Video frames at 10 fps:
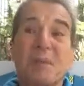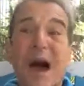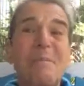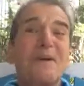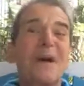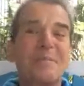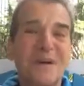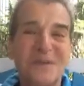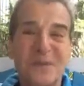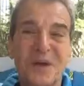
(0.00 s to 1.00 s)
pop up
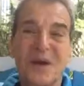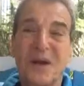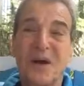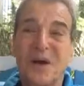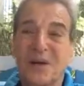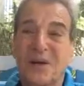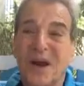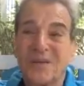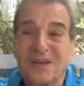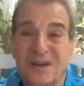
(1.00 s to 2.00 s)
and we get
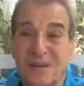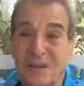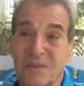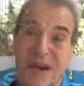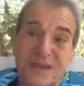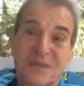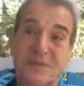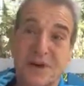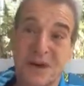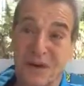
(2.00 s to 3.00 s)
autographs and give them lots
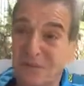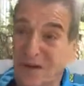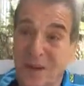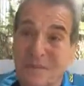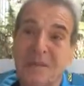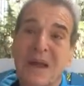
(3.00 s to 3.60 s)
of money and fame.